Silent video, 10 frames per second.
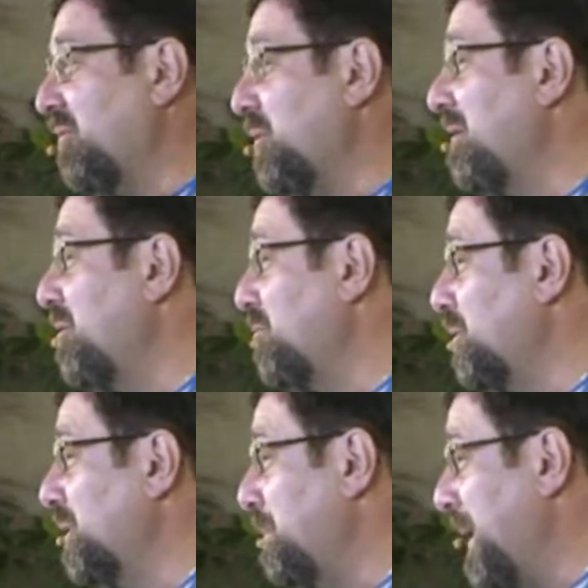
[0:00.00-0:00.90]
you have a
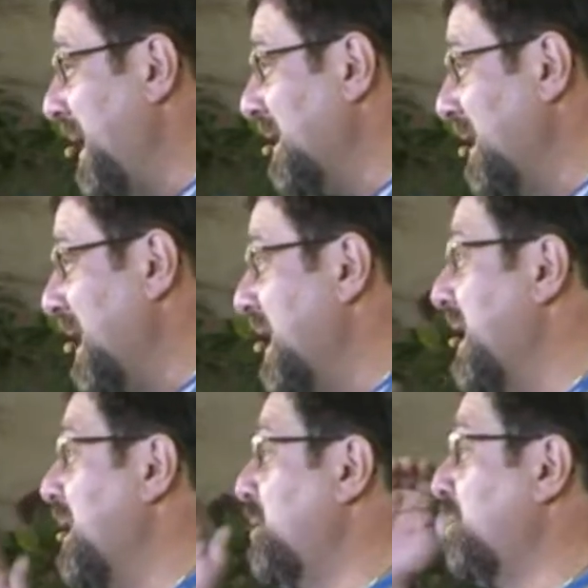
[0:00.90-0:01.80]
really bad day
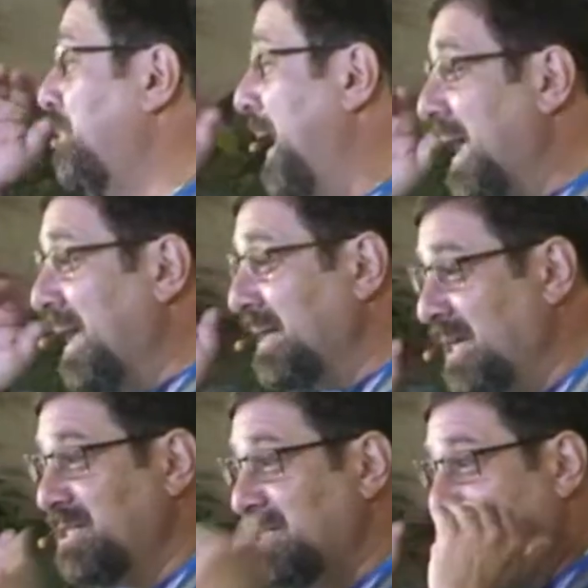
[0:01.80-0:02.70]
and your bad
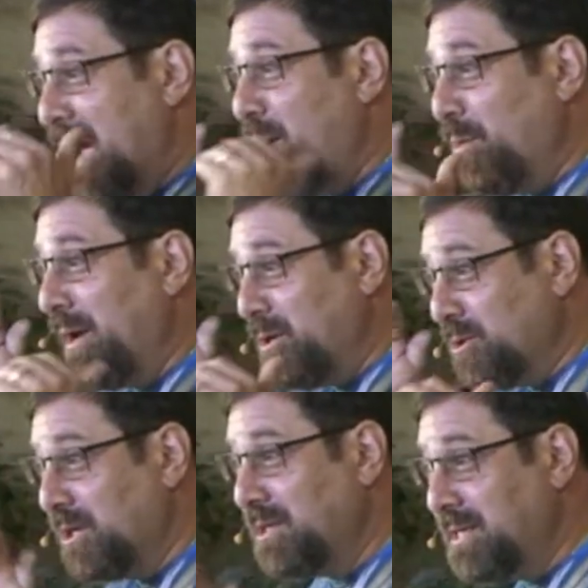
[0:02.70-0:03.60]
deeds outweigh your
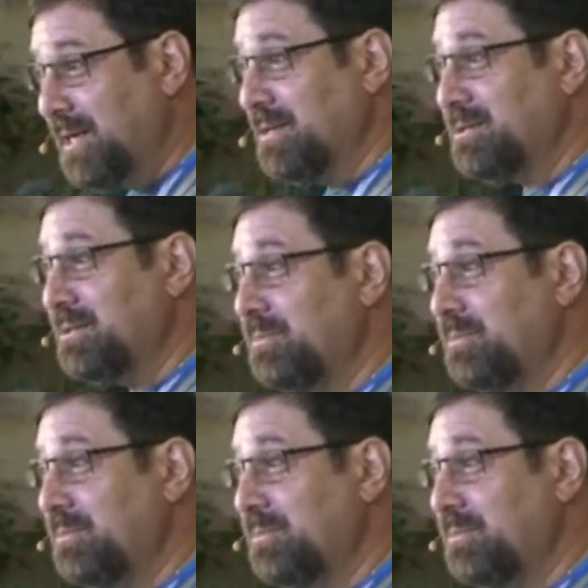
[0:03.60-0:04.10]
good deeds?